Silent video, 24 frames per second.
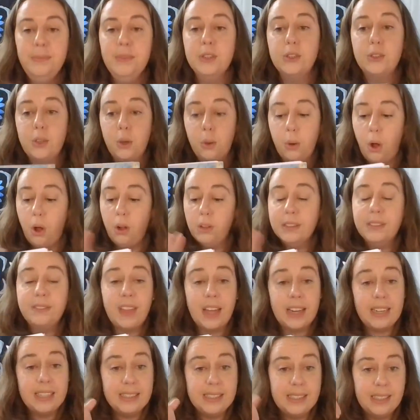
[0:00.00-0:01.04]
So all of
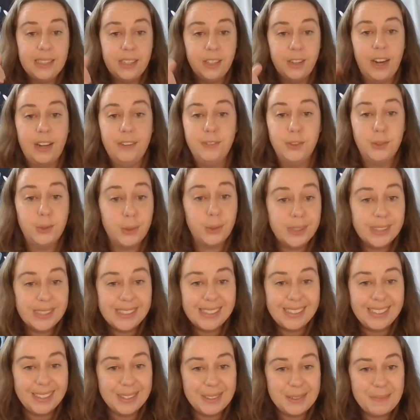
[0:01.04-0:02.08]
that is in here. I have stories
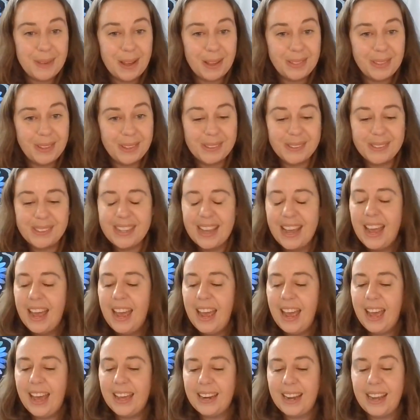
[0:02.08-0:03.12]
in here about those,
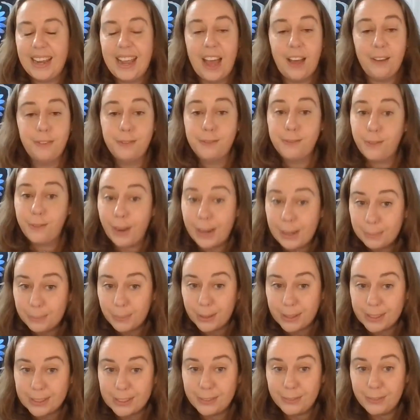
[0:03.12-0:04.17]
and I have
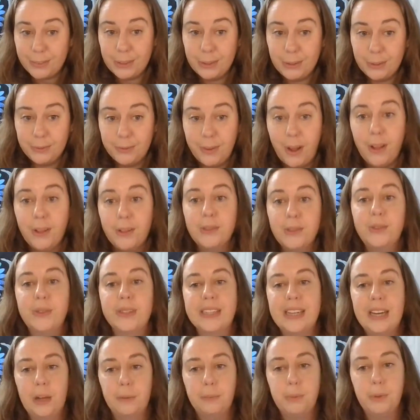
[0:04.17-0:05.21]
frameworks for you to follow so
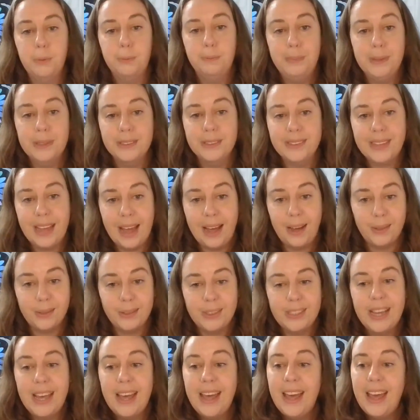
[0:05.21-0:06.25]
it can help you build
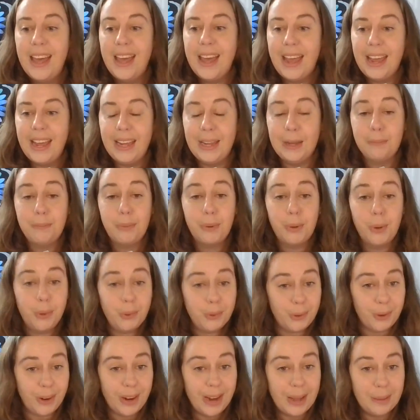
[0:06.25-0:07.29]
out a
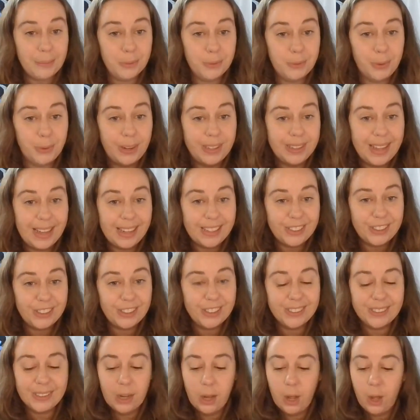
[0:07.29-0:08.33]
program for a
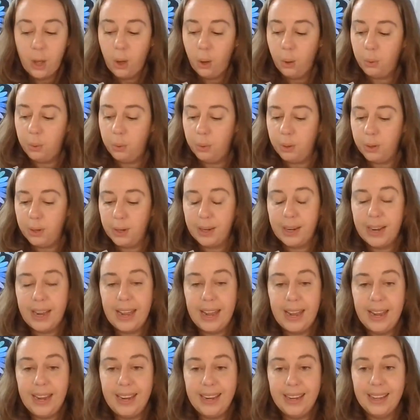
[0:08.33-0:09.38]
lecture or
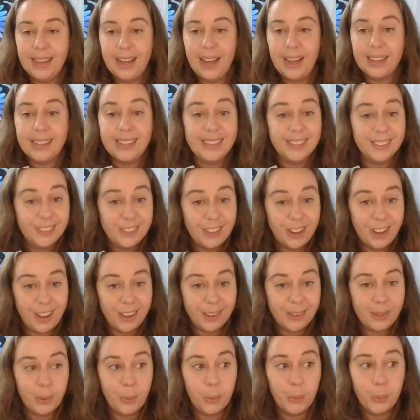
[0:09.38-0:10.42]
a guild
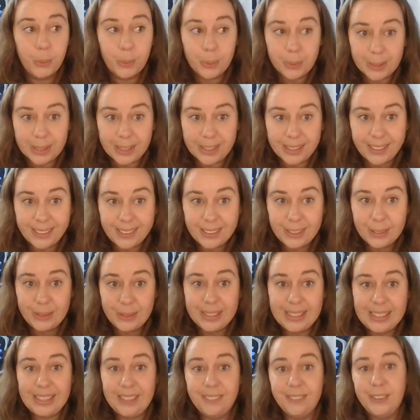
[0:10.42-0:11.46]
talk, or you
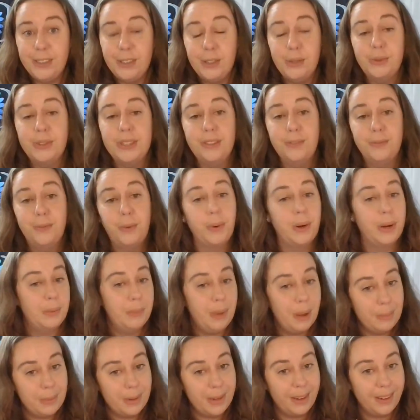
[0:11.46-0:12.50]
can even use it for a
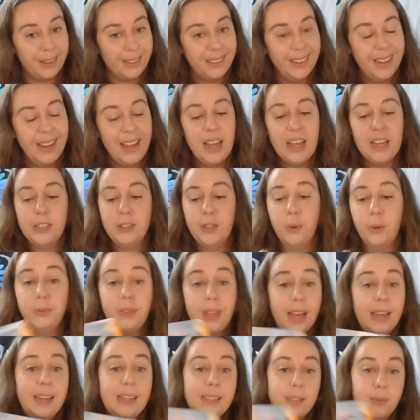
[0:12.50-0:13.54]
webinar. So
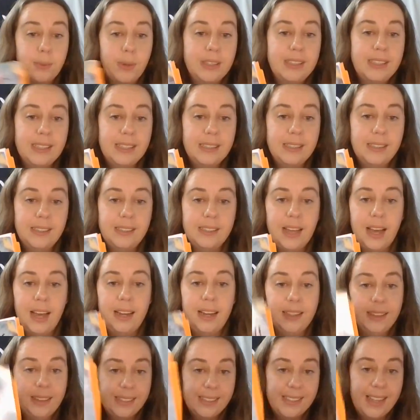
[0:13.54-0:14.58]
that is what's
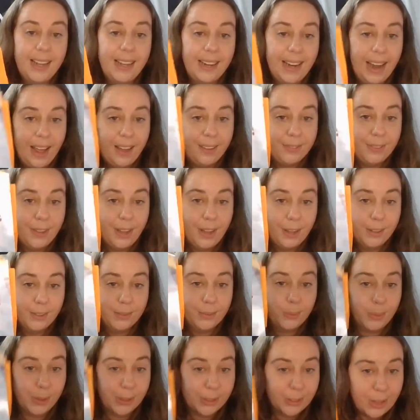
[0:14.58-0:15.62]
inside the second half of
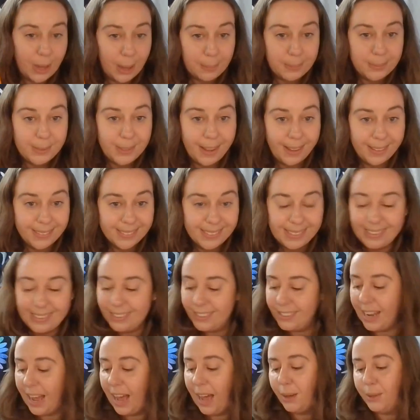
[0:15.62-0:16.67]
Workshops
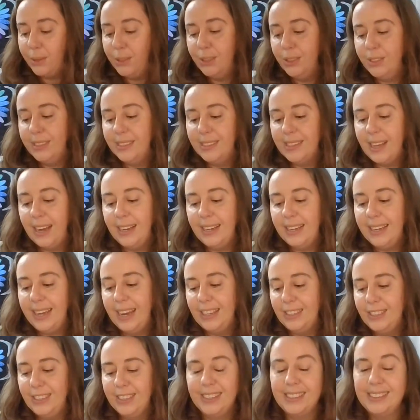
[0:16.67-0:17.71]
Unleashed, how to design
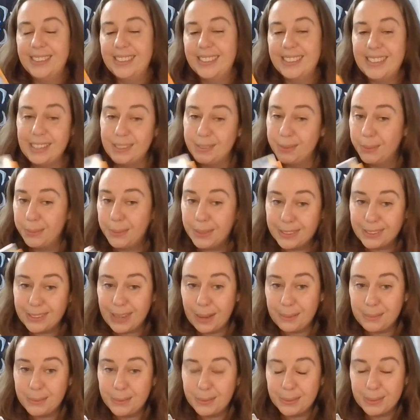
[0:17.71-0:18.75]
engaging and successful
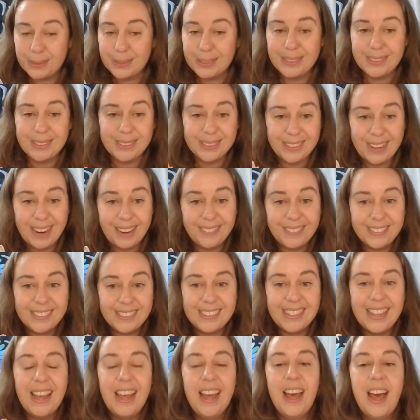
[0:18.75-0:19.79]
workshops for quilters and
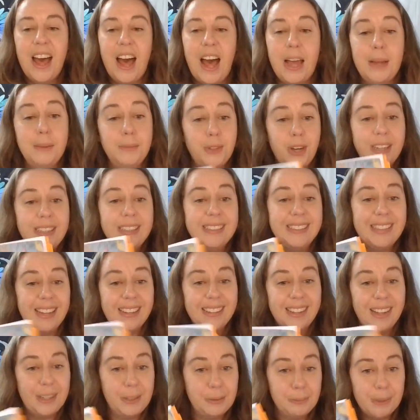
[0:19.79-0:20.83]
crafters. I am trying to
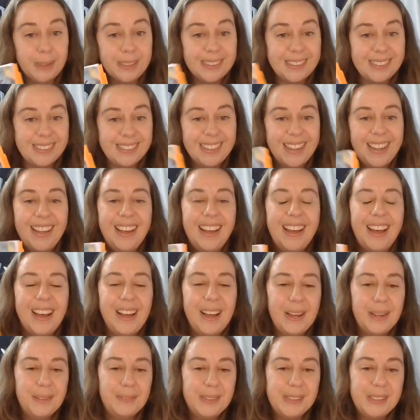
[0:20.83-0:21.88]
sell 100 books
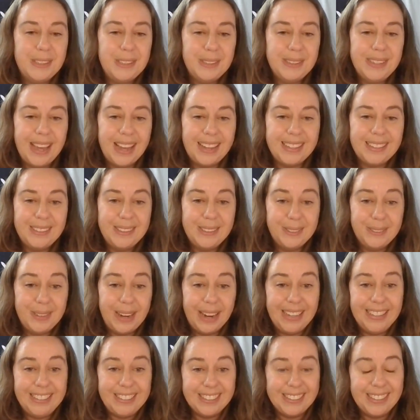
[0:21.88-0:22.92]
to get to
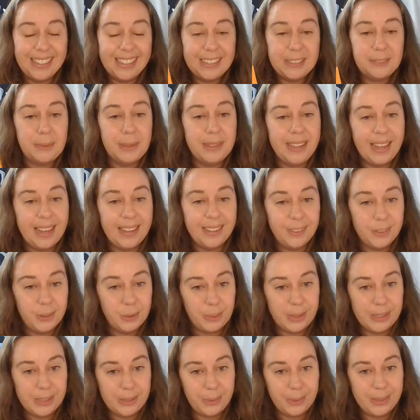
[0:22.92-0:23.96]
H&H by the end of
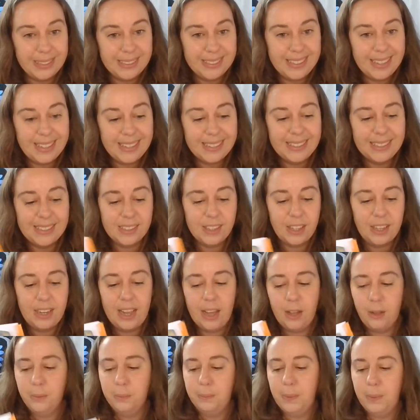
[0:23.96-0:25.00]
2026. It's going to
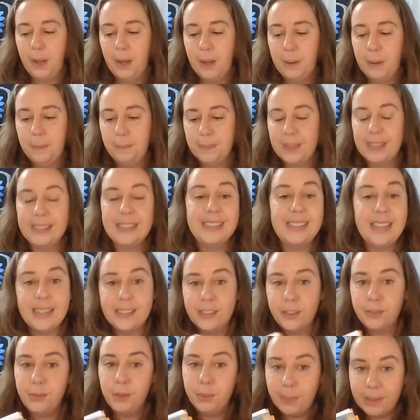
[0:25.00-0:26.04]
help because it
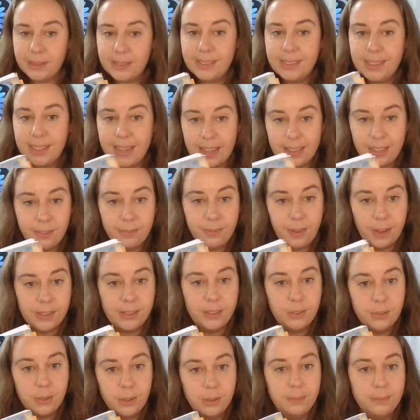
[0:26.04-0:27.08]
takes a few months to get the
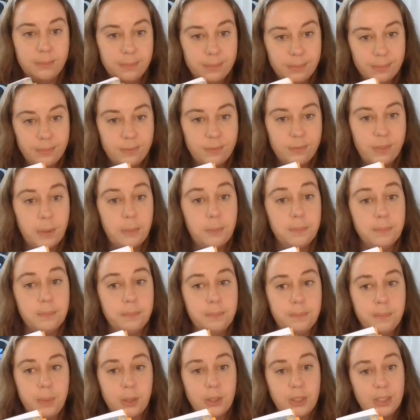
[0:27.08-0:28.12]
funds from
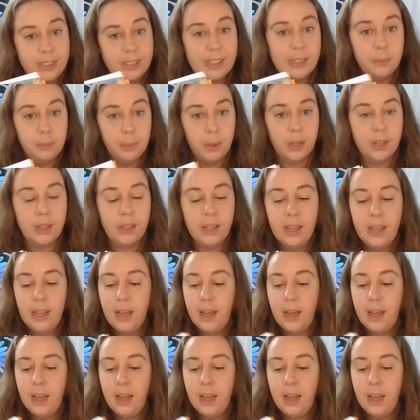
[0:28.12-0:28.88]
purchasing a book.